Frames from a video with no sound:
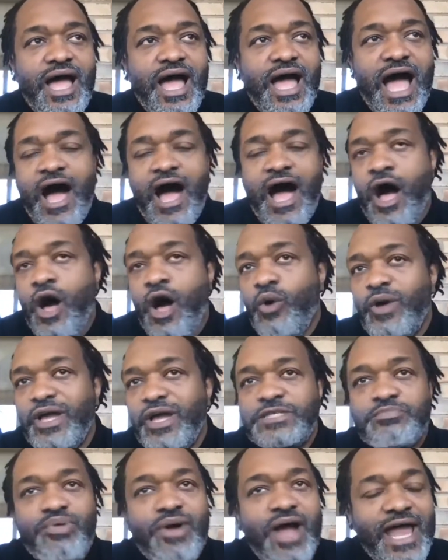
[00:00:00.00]
I
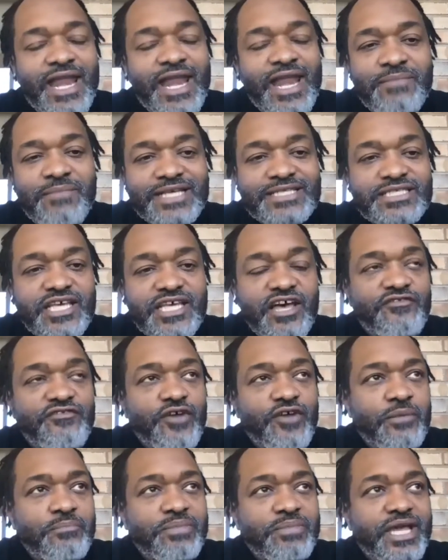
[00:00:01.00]
always prided myself
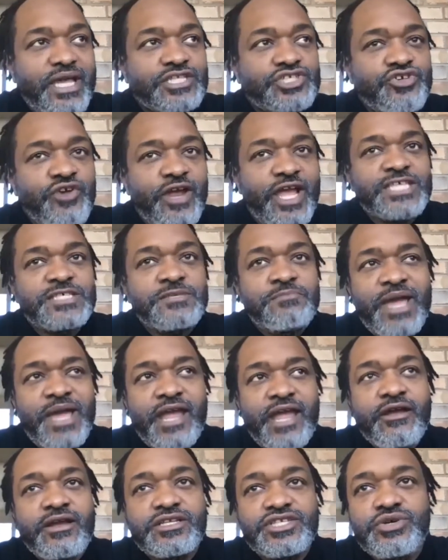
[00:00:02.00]
on being
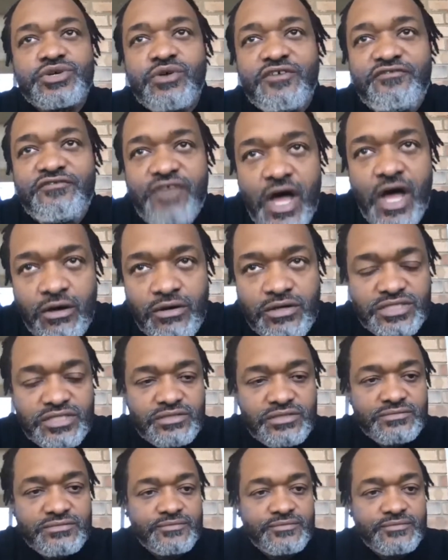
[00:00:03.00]
transparent to a fault